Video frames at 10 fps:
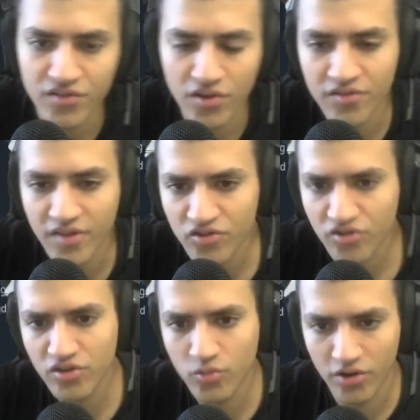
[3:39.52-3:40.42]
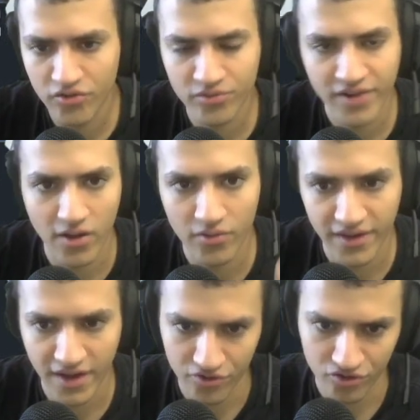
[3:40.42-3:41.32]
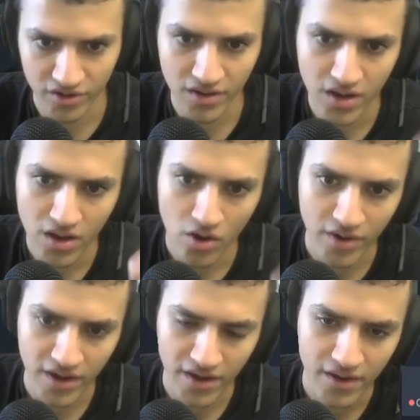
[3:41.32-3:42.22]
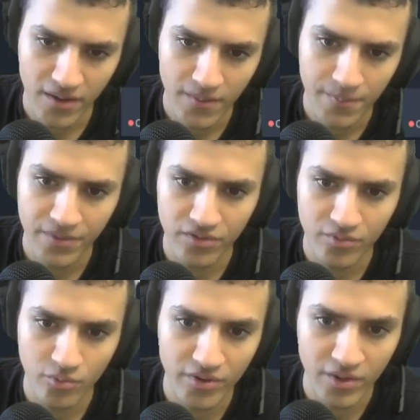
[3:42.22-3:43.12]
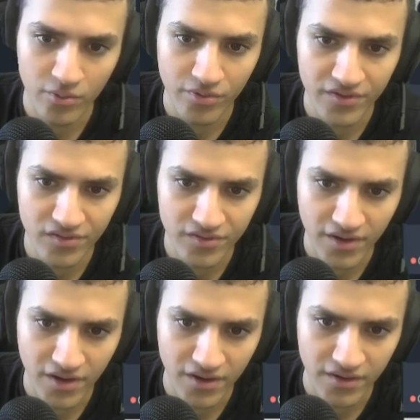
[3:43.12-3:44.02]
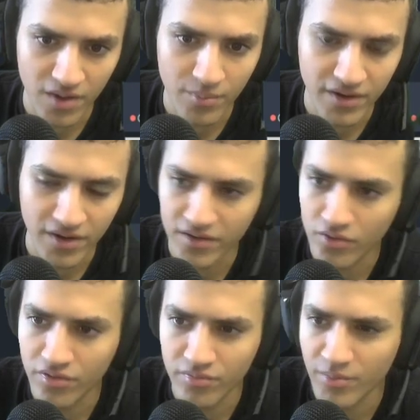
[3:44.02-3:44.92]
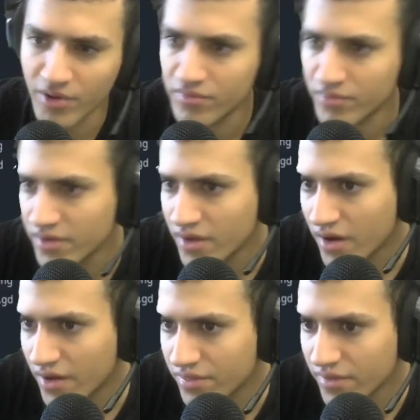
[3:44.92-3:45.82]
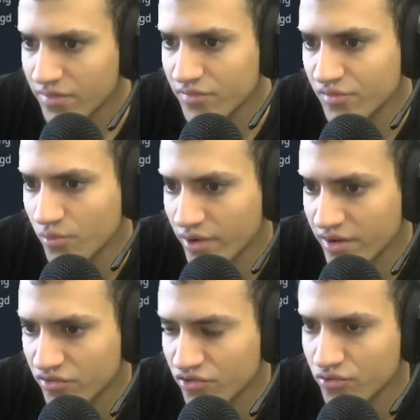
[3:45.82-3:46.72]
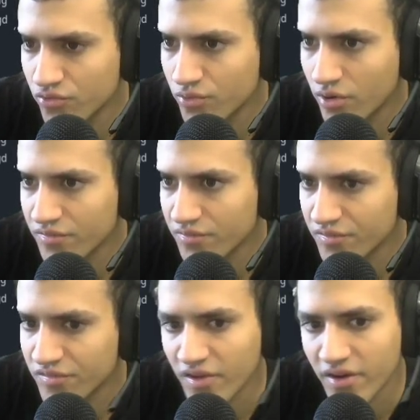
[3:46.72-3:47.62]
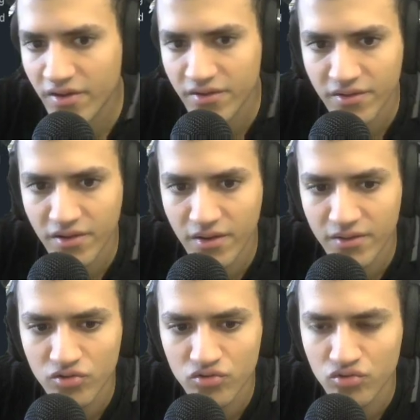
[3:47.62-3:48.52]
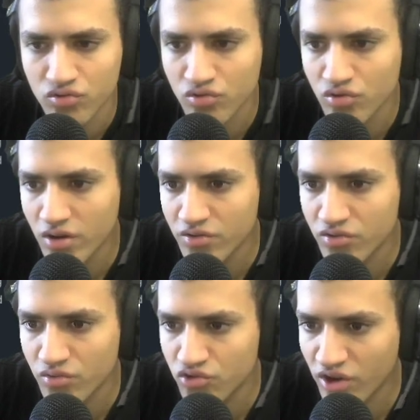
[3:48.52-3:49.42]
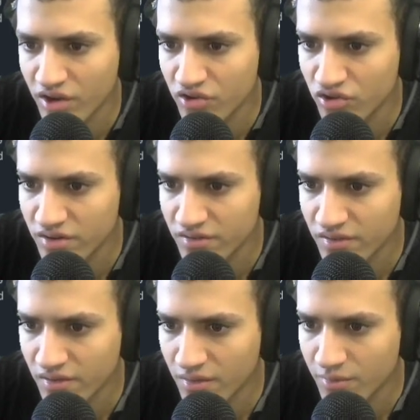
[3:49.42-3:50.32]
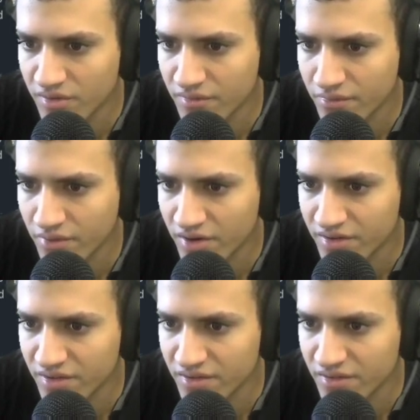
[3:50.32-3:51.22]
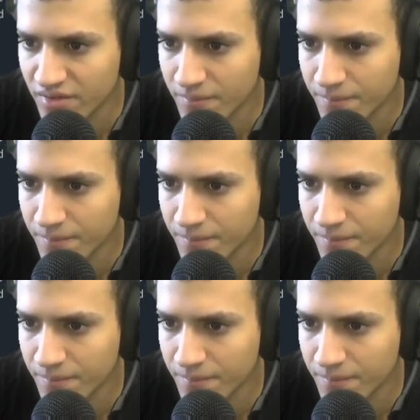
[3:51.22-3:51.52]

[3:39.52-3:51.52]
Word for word: is essentially you want to tell the engine, okay, this is a uh, 9 by 9 or 3 by 3. I think there's a way to also set it, to change it. Let me find it.